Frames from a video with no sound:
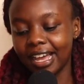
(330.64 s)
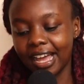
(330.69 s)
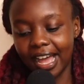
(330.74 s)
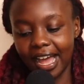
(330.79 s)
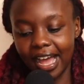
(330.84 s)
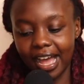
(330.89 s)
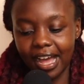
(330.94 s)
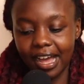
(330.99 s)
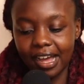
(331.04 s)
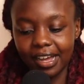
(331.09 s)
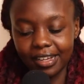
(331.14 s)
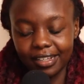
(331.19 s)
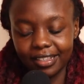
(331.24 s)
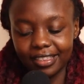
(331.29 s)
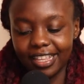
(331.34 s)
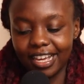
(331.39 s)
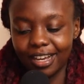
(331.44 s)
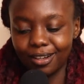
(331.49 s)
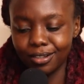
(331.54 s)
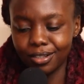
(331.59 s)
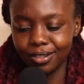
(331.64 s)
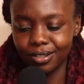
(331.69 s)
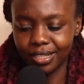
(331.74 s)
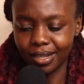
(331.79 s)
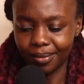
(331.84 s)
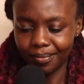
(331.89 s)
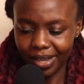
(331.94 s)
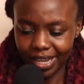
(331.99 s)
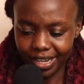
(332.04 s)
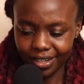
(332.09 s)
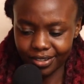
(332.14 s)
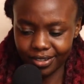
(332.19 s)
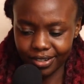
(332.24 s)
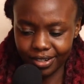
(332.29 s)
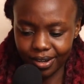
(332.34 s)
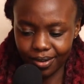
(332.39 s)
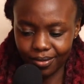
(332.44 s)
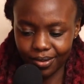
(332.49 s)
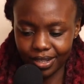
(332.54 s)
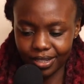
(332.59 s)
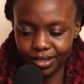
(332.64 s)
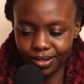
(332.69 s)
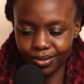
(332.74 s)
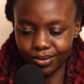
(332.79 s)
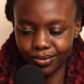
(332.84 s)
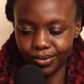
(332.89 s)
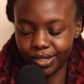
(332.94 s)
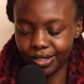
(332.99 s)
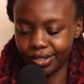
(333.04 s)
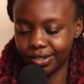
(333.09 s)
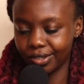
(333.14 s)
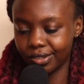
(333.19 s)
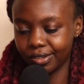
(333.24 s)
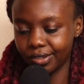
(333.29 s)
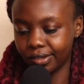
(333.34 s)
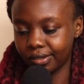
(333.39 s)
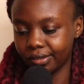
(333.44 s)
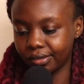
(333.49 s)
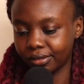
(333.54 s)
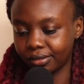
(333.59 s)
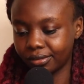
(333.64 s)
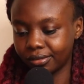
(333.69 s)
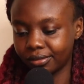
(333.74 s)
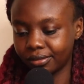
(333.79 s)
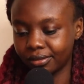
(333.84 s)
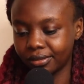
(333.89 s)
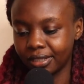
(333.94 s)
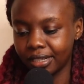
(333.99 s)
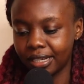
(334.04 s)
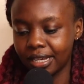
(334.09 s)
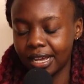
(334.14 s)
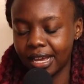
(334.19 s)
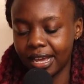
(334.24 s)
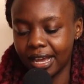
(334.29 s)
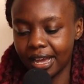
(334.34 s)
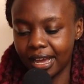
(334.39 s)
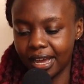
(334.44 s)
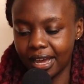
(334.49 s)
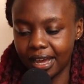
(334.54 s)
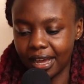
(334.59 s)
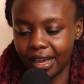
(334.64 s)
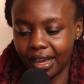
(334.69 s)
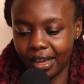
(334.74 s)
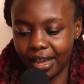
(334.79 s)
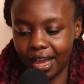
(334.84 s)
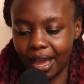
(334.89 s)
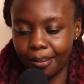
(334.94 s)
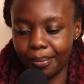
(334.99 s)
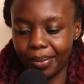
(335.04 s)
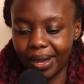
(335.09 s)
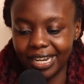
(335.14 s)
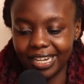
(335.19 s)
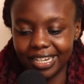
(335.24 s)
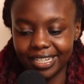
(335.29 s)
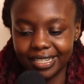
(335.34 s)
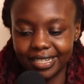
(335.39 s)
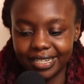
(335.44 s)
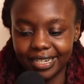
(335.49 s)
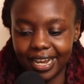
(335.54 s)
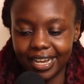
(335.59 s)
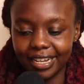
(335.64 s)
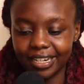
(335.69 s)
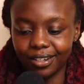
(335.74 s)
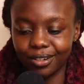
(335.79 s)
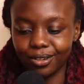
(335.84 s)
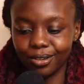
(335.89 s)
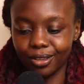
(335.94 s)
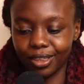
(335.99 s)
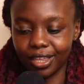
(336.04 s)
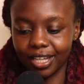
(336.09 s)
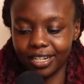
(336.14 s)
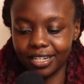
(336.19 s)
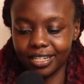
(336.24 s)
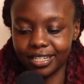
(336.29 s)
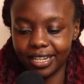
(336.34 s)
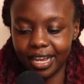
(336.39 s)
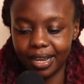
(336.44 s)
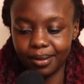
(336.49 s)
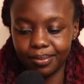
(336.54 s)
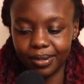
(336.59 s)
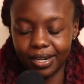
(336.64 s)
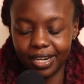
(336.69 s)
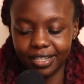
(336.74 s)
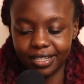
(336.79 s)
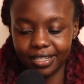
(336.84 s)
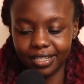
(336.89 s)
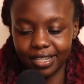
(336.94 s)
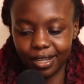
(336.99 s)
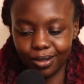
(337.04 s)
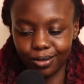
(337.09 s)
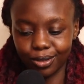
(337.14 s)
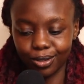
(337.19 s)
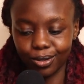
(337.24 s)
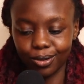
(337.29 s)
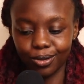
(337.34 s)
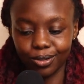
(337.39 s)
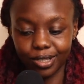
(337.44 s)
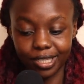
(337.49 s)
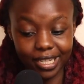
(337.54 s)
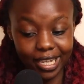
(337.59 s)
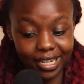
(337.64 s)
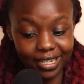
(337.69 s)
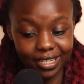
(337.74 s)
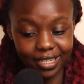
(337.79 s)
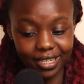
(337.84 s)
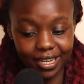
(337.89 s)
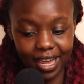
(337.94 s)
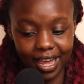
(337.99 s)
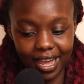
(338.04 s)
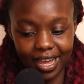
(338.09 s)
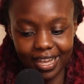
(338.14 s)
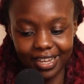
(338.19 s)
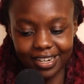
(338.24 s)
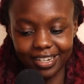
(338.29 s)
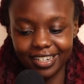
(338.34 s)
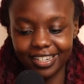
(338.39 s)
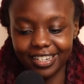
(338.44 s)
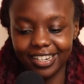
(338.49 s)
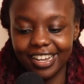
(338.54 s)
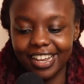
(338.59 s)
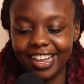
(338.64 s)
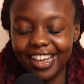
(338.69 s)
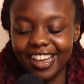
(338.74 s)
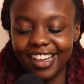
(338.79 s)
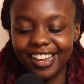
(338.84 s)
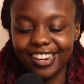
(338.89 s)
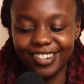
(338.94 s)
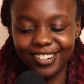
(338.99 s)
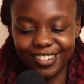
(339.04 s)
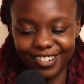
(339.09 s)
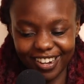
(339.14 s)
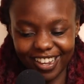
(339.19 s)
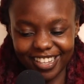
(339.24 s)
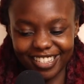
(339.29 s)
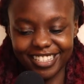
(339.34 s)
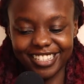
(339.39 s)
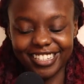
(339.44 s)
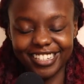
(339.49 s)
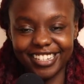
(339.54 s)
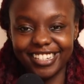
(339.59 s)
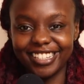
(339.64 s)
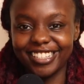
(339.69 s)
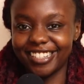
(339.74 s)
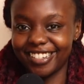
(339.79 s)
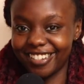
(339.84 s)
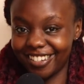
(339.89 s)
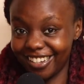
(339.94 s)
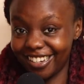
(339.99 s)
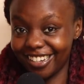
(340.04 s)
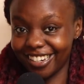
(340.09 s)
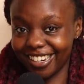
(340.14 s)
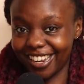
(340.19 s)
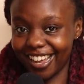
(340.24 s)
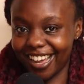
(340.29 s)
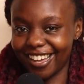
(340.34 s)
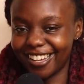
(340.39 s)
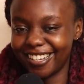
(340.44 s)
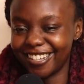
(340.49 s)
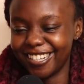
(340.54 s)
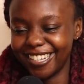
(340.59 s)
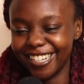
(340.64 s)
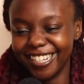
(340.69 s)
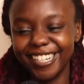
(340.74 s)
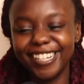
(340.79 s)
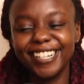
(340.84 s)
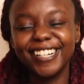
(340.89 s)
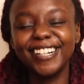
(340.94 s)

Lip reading: There are also some extra ones which are Palestine, Northern Cyprus, South Ossetia, and Transnistria.